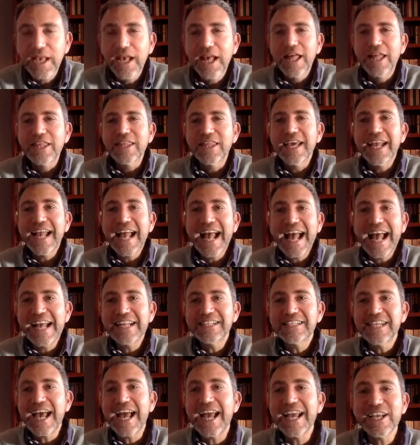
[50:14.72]
they
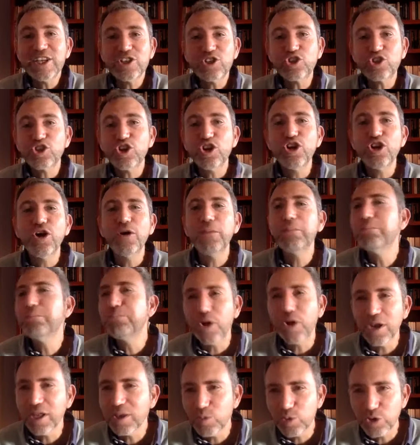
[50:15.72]
had a Shalom
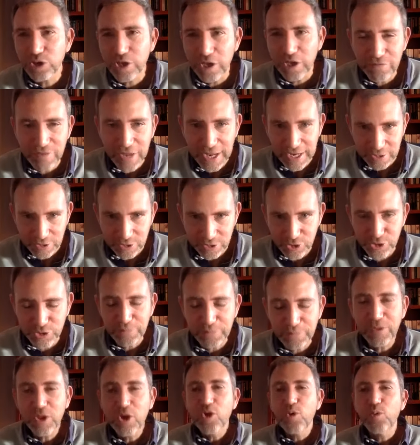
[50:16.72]
Bollywood event
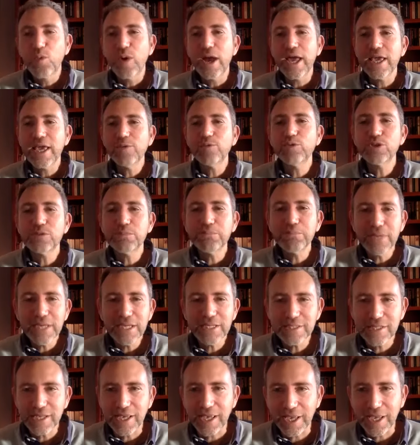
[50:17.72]
where he was
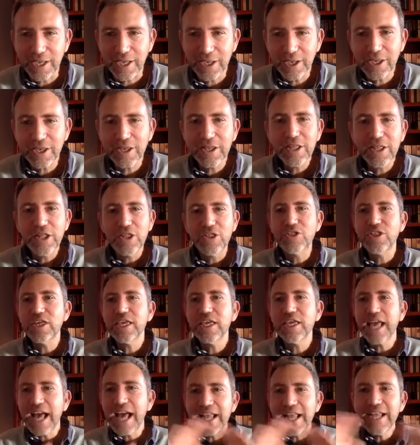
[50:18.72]
meeting
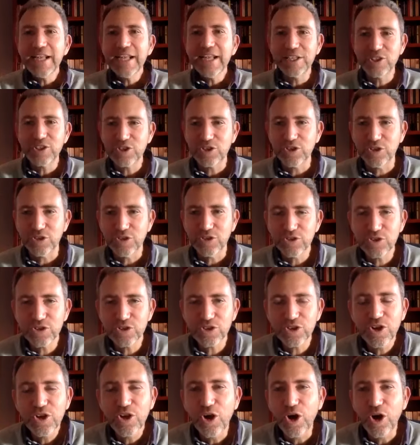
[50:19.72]
the
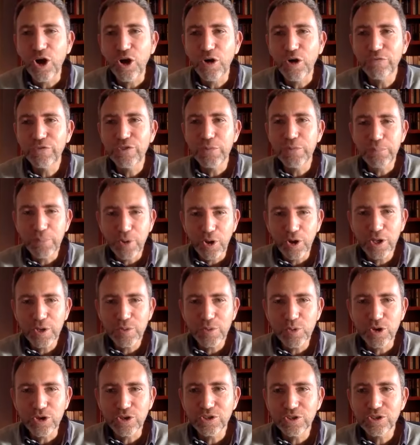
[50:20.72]
A-listers of the
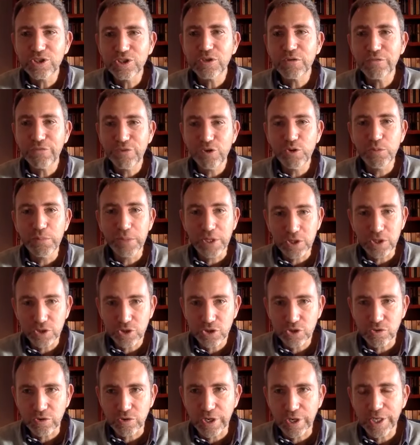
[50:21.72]
Bollywood film
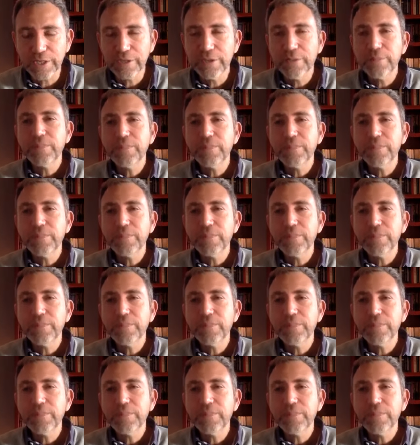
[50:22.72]
industry.